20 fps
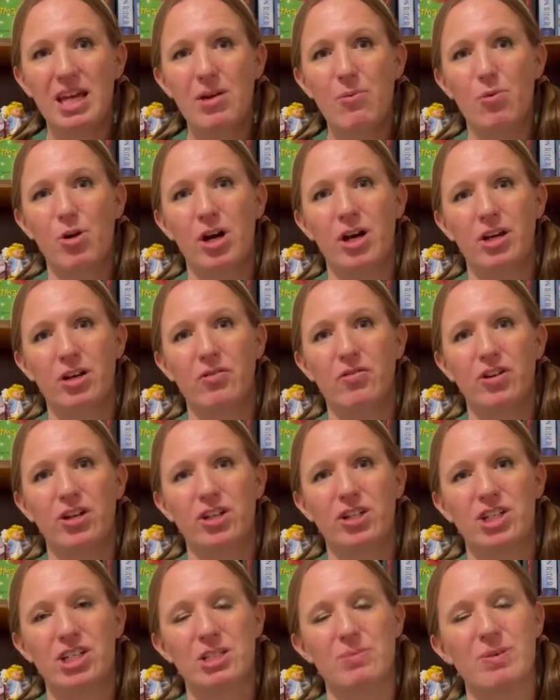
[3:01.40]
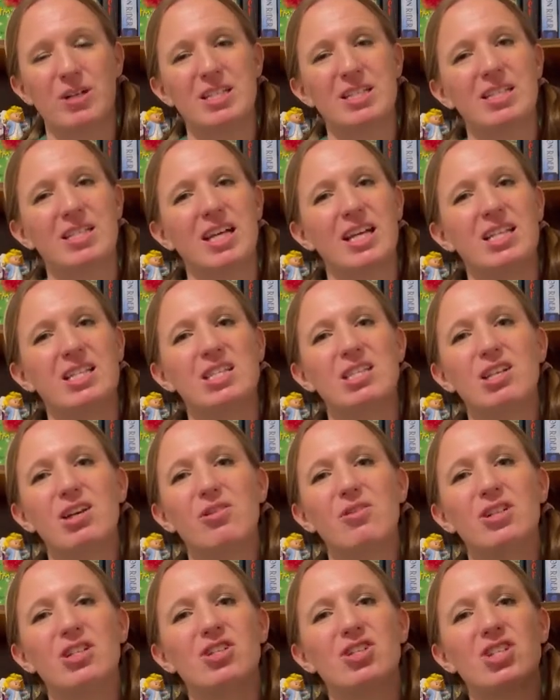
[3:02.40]
want for Christmas. And
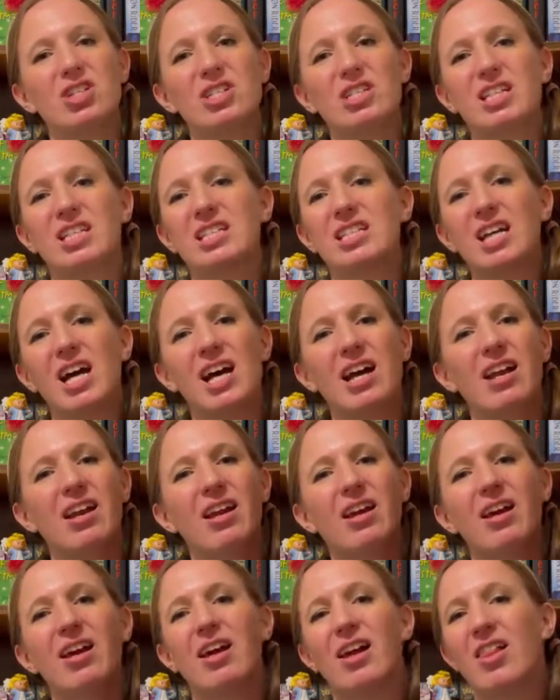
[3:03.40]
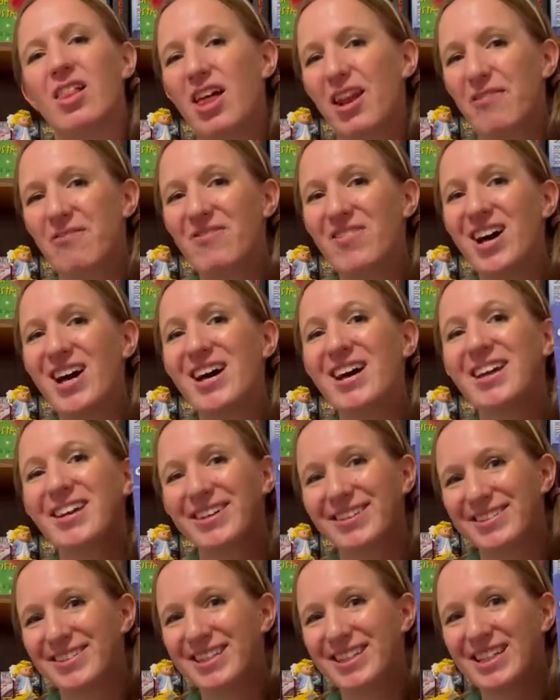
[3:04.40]
so it's just, it's got a lot of fun,
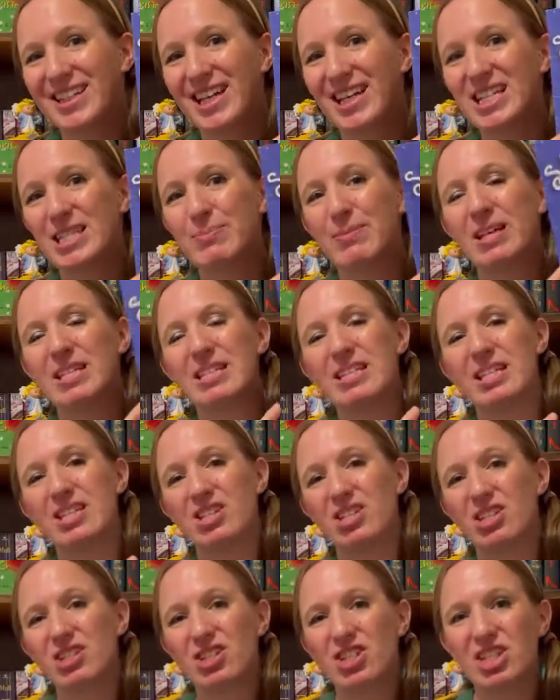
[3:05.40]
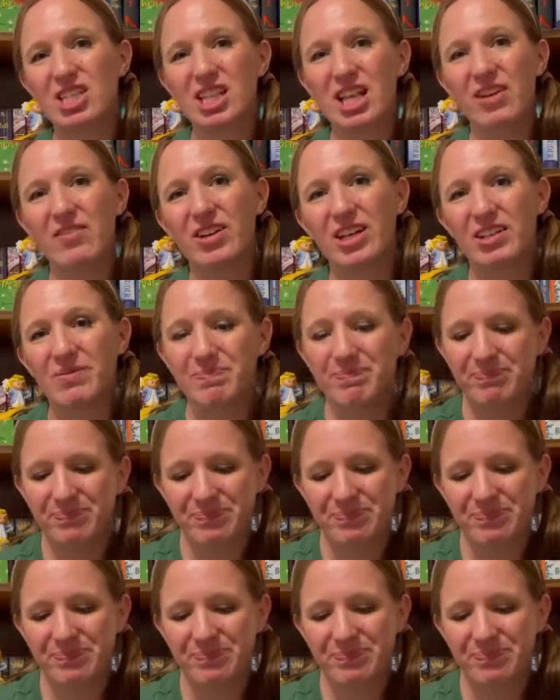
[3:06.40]
a really nice message. Just love it.